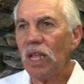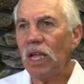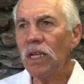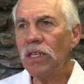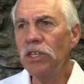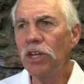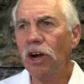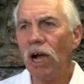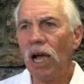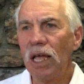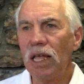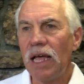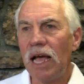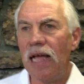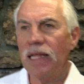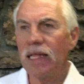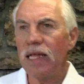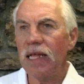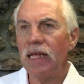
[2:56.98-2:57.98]
You know,
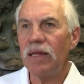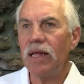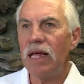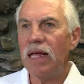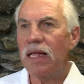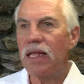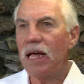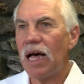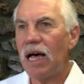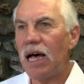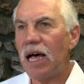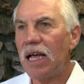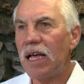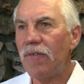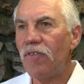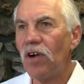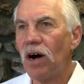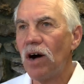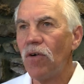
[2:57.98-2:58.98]
I
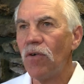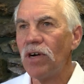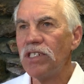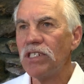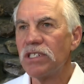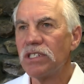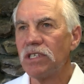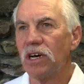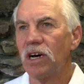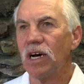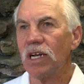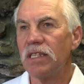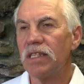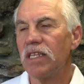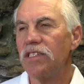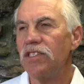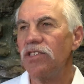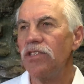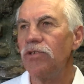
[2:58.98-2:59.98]
have always thought
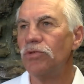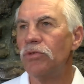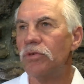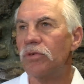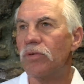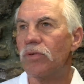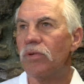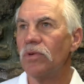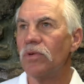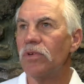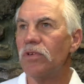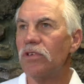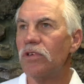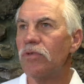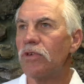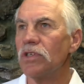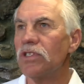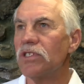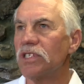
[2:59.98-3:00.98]
that you
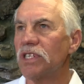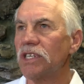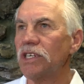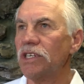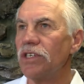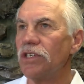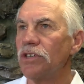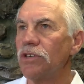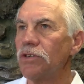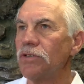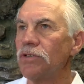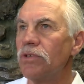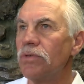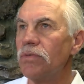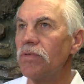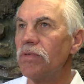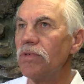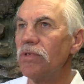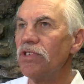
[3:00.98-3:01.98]
would see a huge
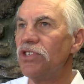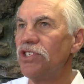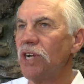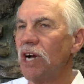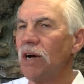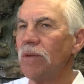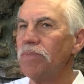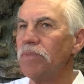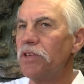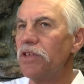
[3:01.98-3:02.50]
jump